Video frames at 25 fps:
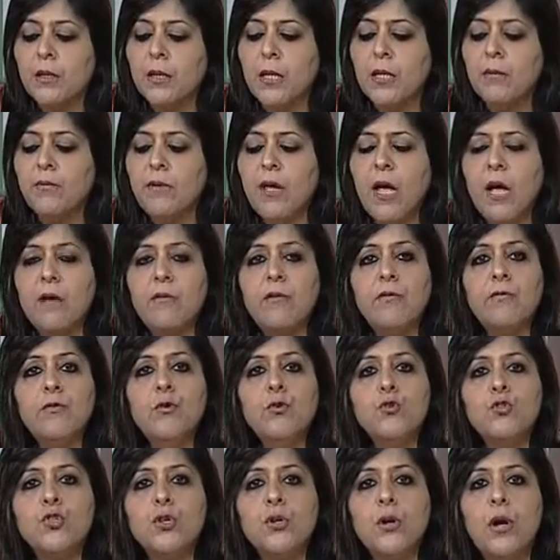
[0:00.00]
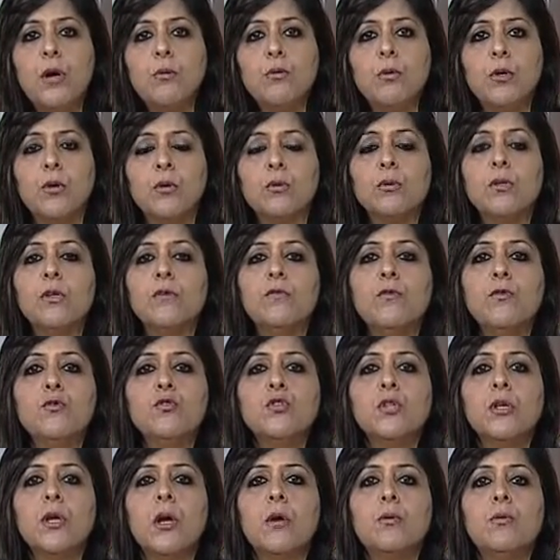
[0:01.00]
Then we have a future outlook. The
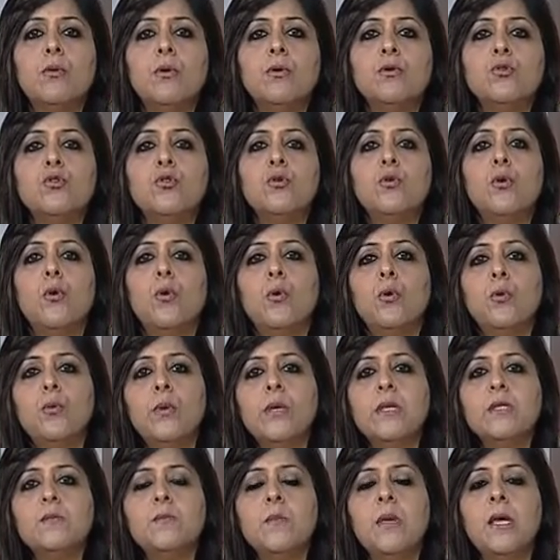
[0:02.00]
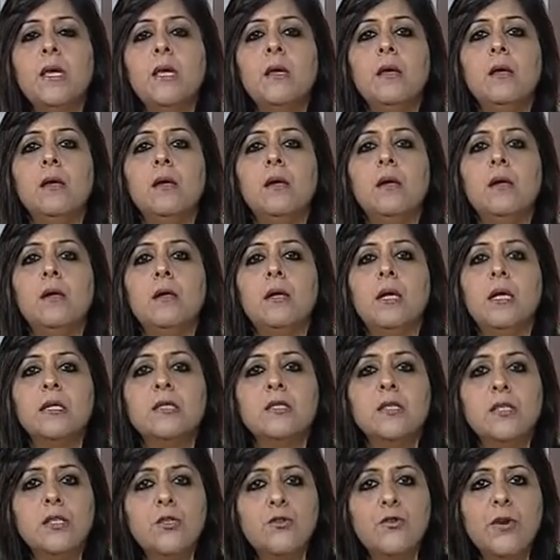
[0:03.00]
future outlook should always be uh,
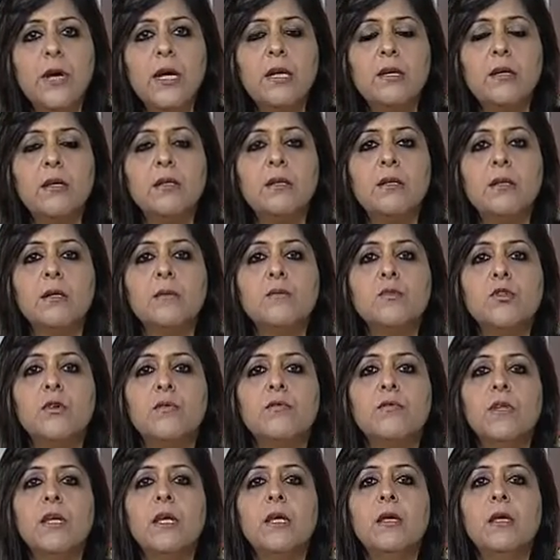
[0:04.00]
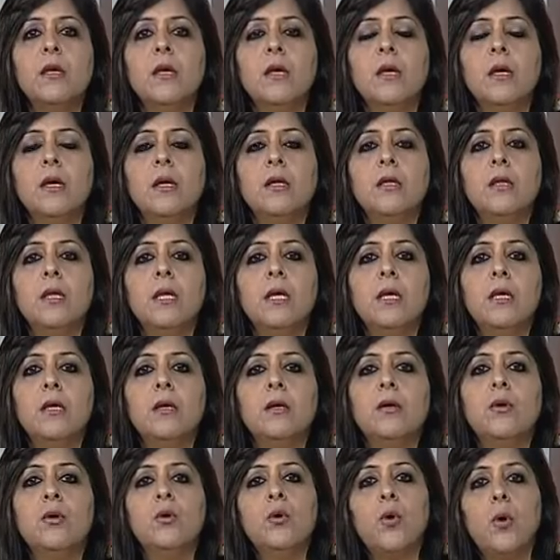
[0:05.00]
considerate in terms the,
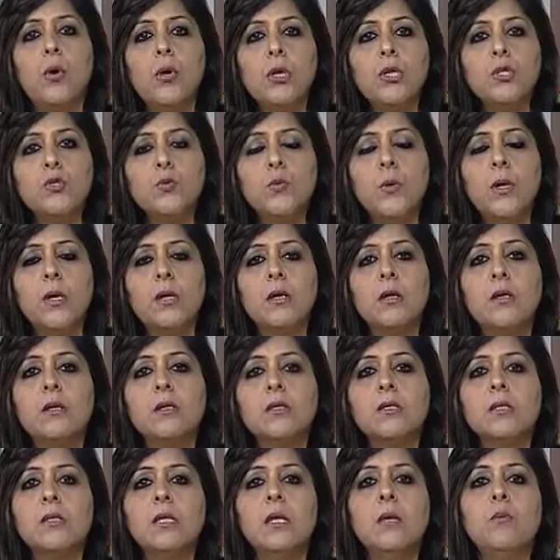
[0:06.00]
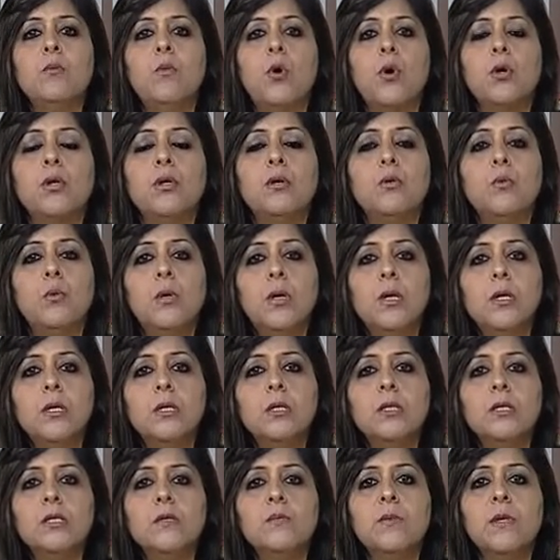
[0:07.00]
the knowledge workers, the modern
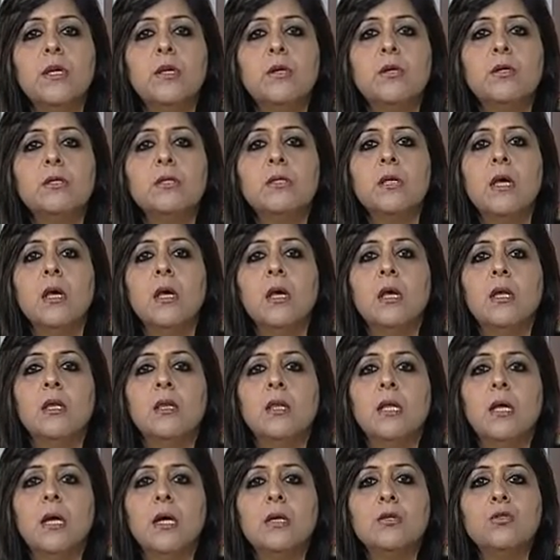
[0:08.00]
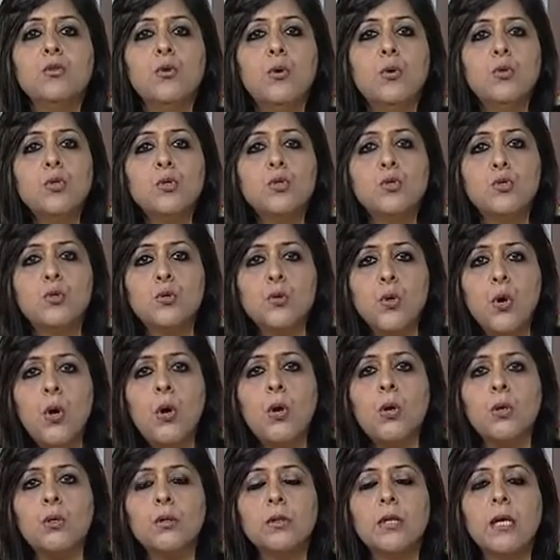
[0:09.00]
workers, because they are so
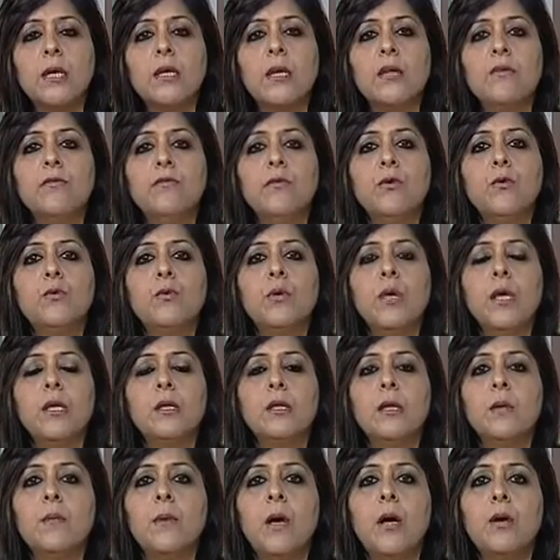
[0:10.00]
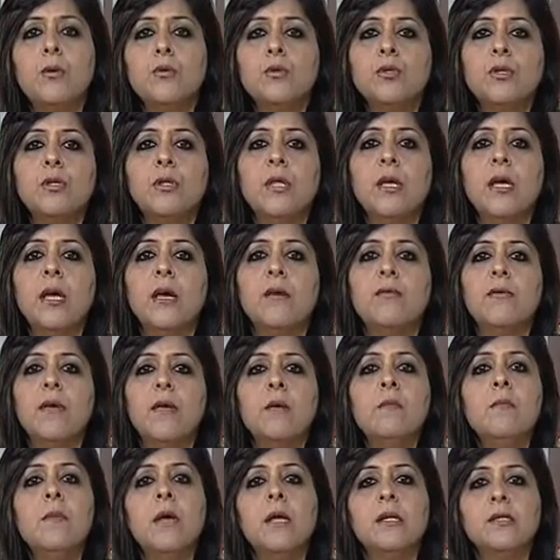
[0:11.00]
strong that if you kick them out, they have
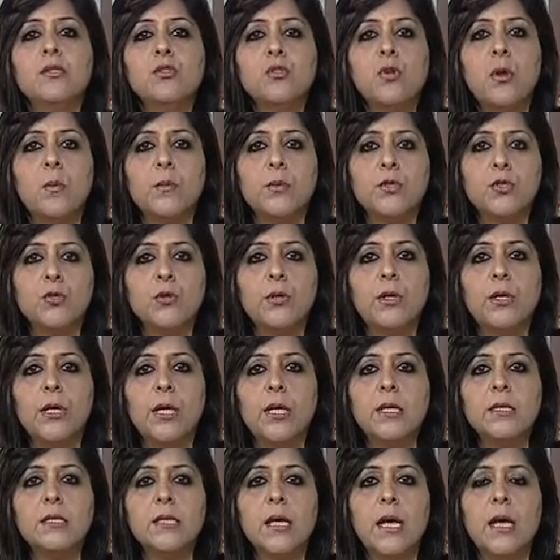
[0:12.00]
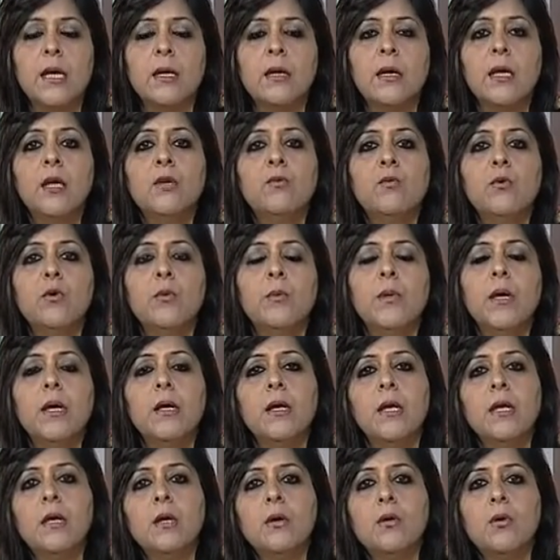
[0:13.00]
immense opportunities and it would be
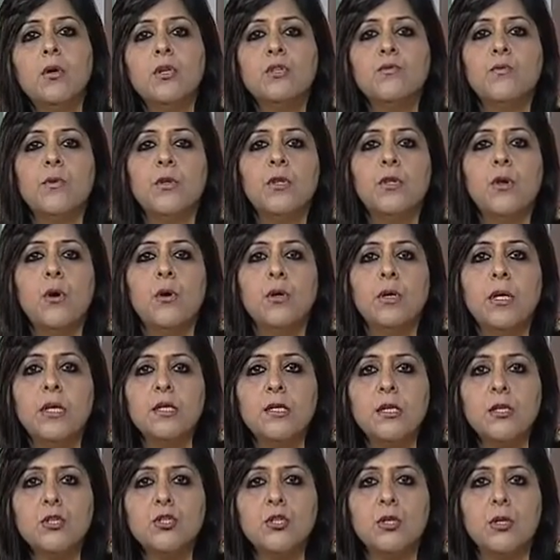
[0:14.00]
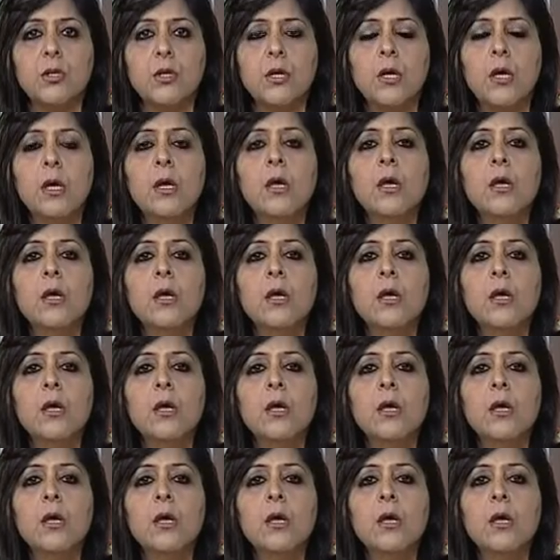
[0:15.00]
again a cost for the organization.